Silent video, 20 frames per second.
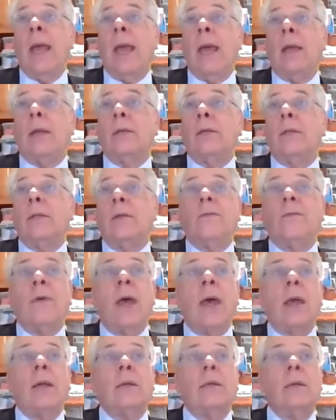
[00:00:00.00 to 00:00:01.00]
Add to the
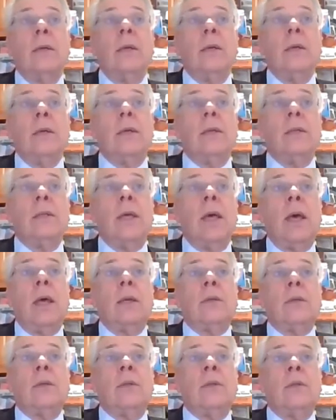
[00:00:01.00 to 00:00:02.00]
fact
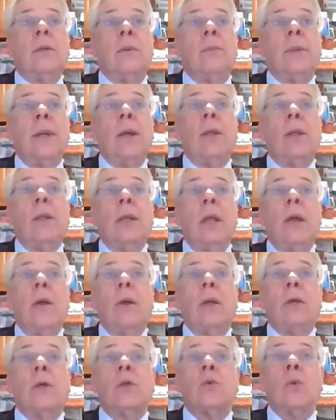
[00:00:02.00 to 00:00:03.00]
that the Maryland
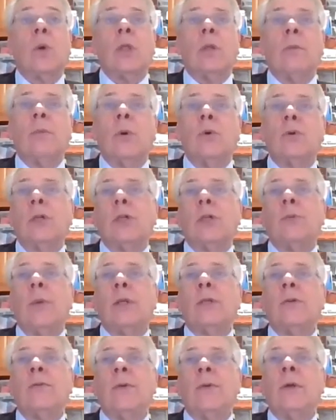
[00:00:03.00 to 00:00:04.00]
area is one of the most
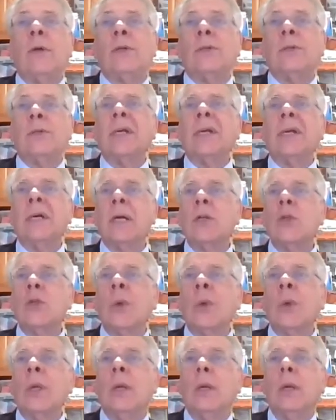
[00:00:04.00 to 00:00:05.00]
expensive areas in the
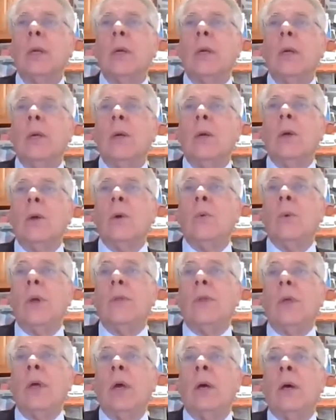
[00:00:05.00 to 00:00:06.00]
country
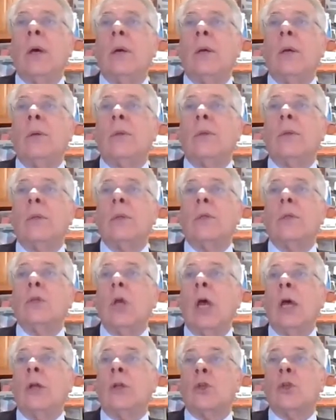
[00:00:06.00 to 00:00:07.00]
with a
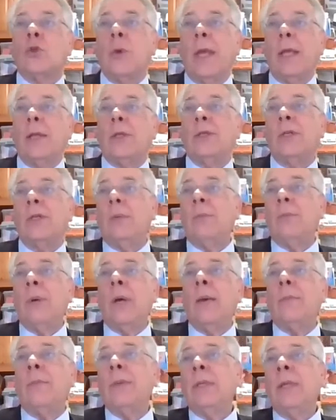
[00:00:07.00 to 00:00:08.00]
transient
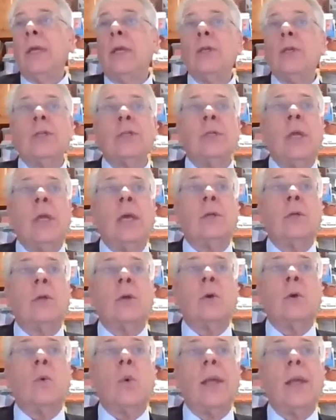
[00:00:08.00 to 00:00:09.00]
population and
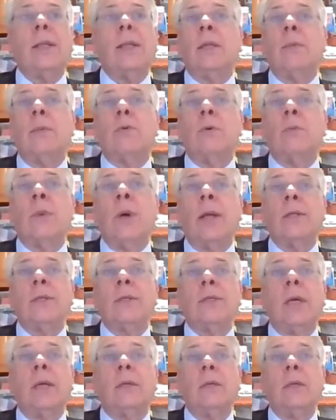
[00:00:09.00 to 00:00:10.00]
quite liberal
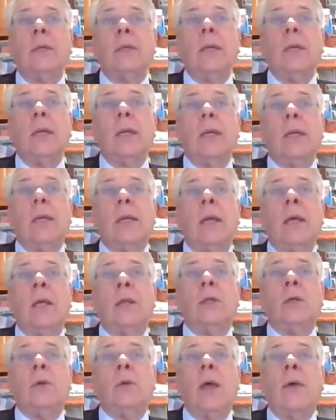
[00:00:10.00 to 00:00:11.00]
mindset,
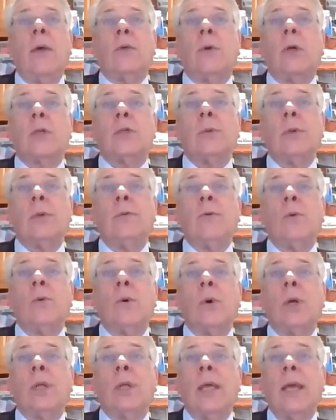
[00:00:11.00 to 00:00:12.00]
and you have the recipe
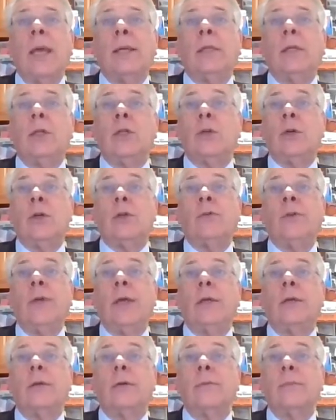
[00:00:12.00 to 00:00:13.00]
for a likely church
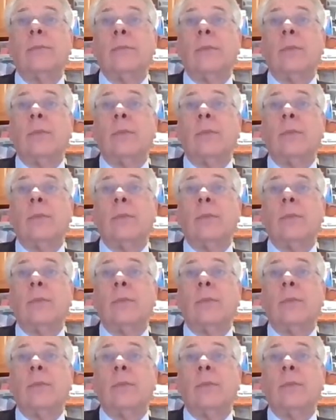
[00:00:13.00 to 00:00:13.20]
failure.